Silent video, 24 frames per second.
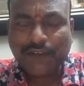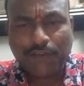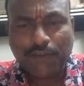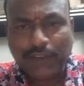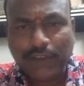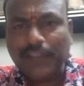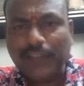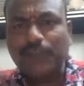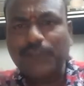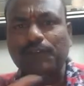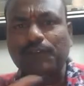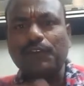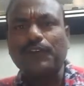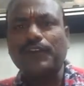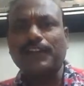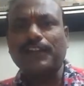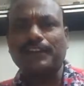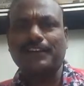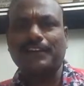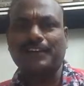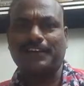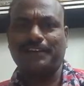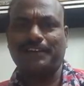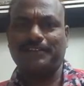very
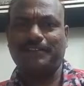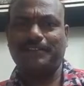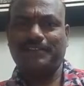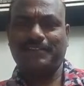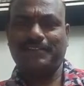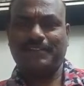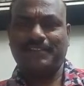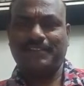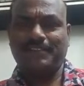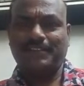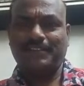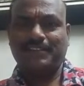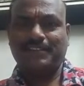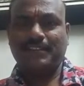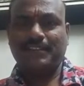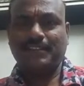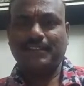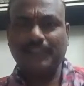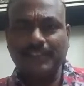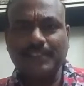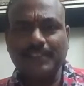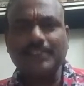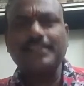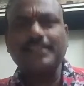fluently.
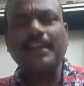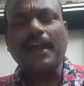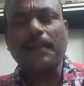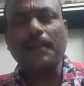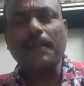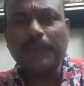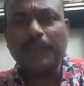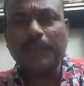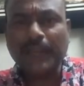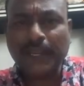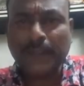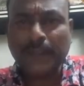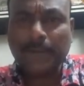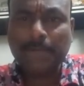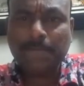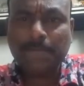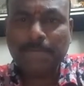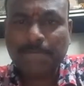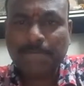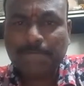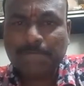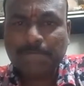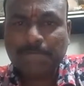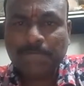This is happening.
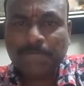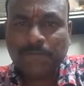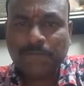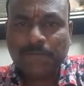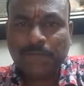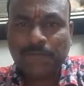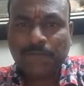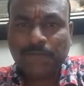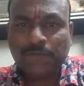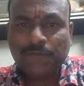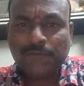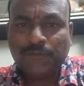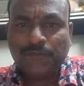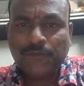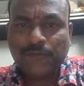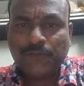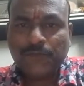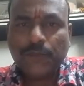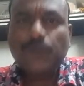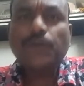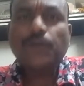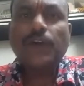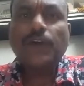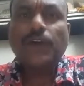
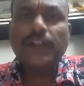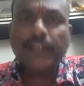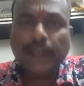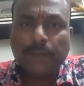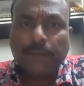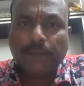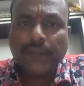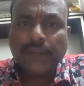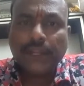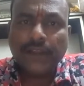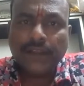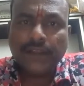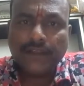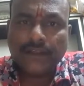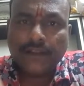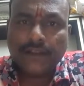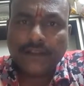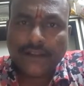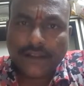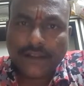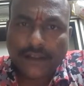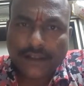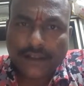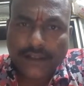What happening?
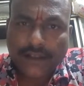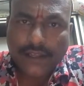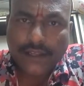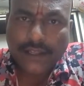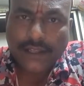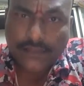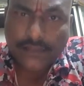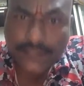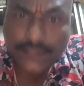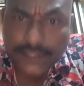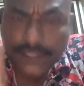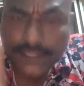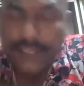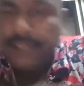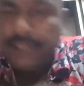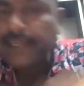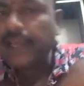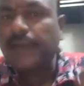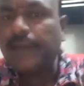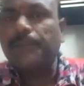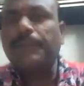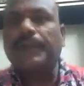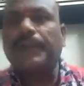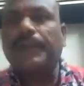This is
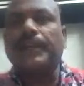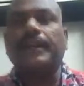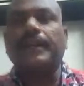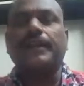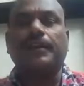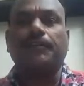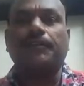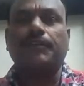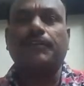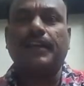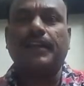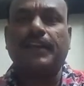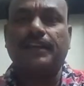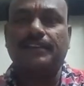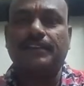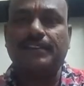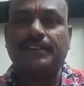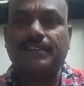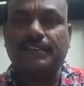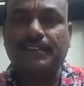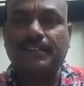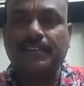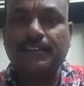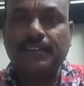happening
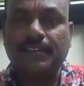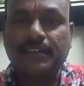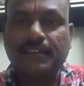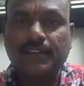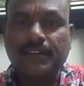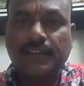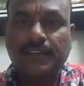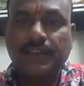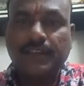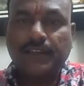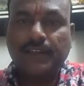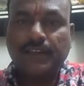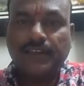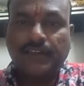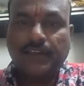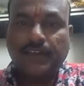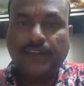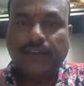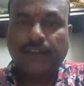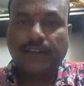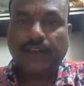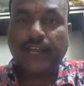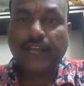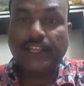nowadays.
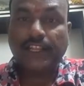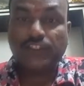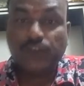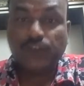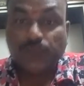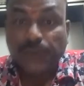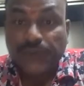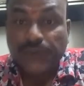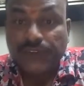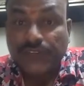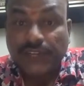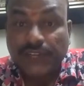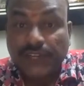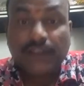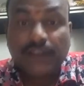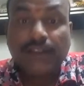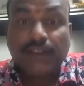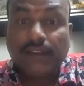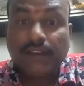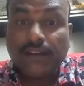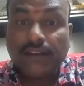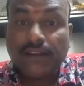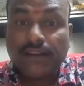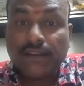
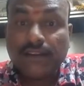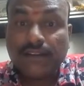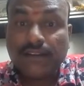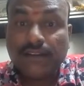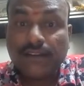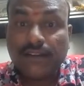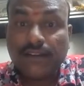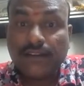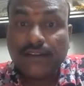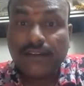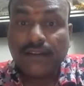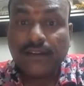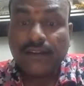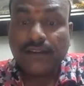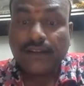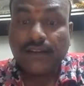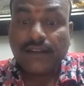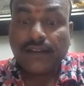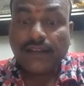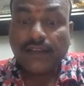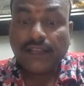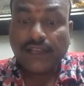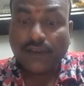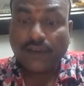Transmission.
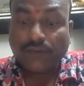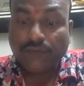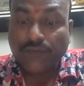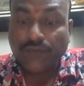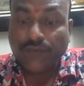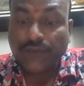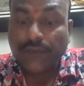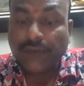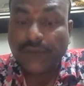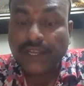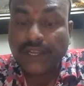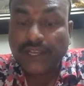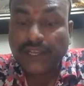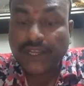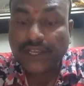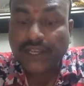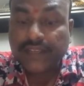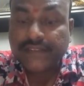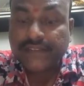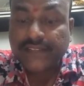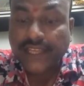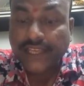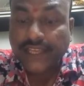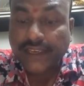
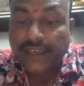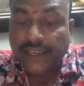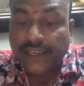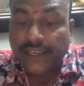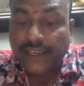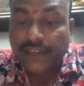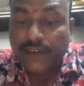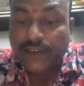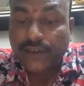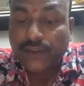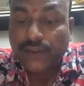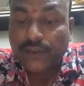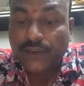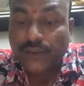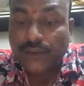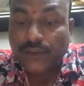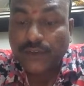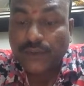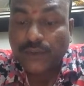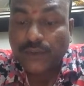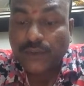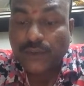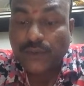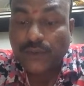Everybody is thinking
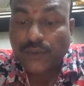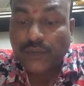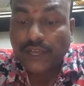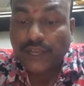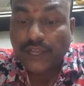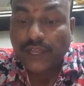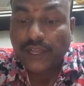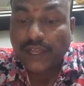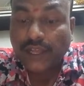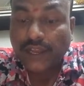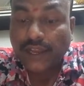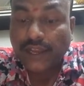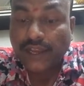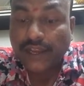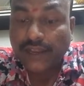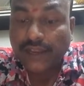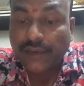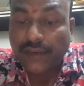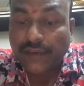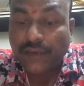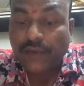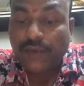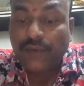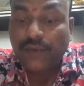to
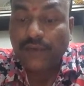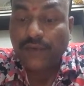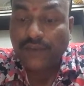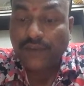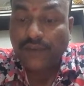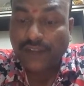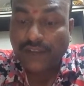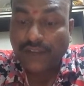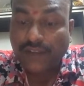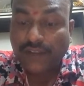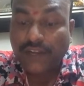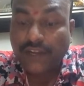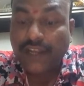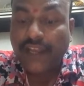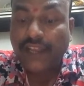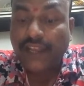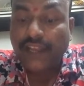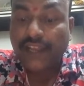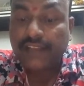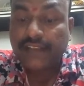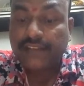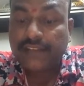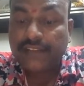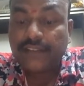live
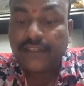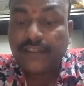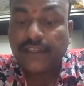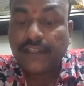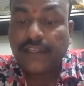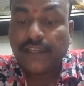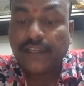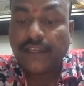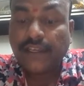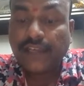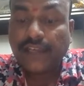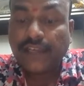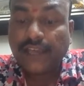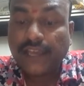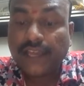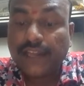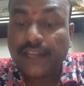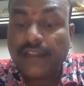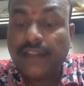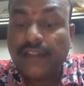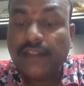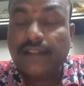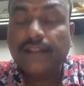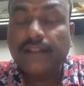nowadays
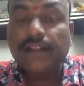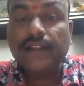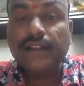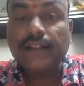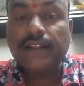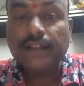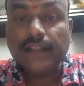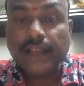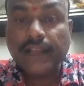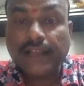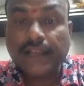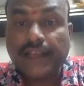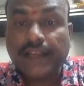in the